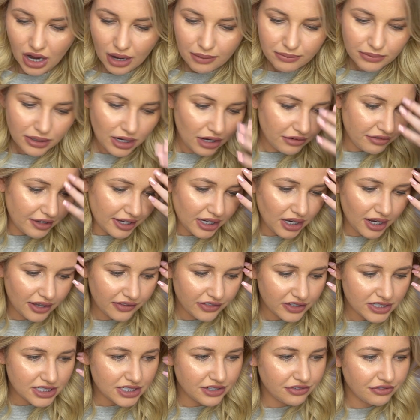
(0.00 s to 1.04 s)
I'm loving like
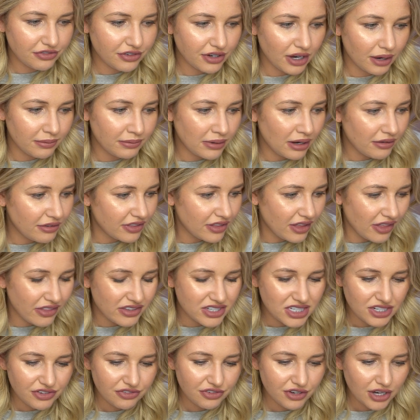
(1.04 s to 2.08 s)
the
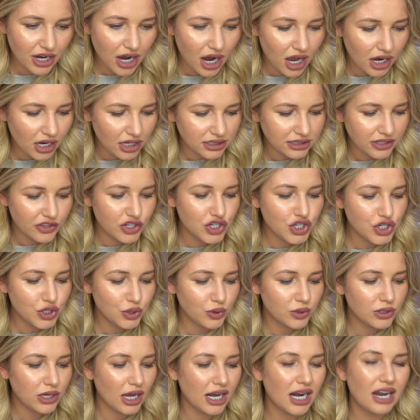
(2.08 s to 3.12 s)
different colours, like the
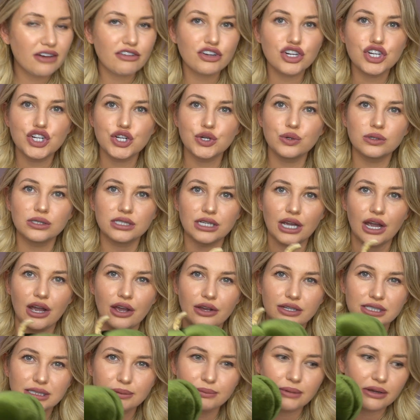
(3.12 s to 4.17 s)
jewel. I love jewel
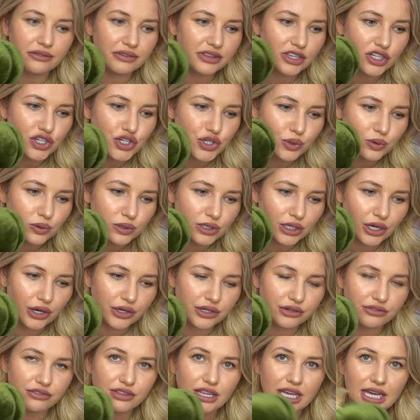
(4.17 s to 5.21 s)
tones. I'm loving the jewel
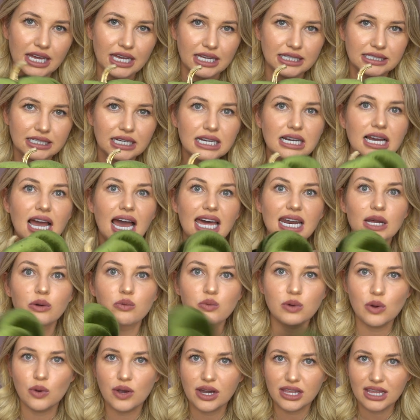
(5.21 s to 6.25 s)
tone of these, and I
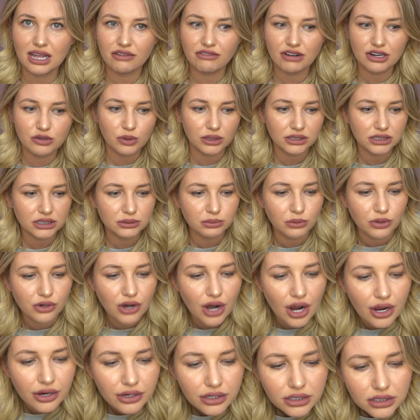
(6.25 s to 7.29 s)
will get that red one
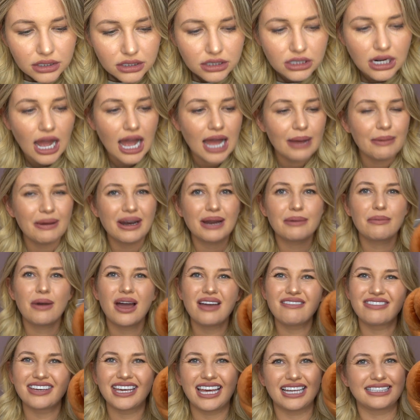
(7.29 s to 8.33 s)
tomorrow. And I might
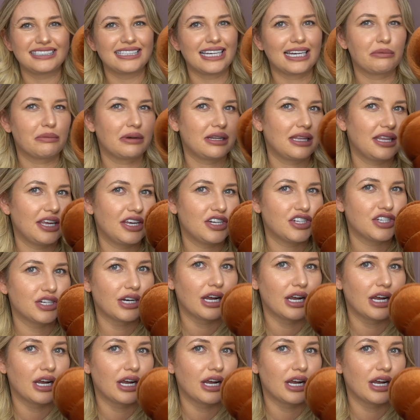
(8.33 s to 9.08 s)
even get a second one of these.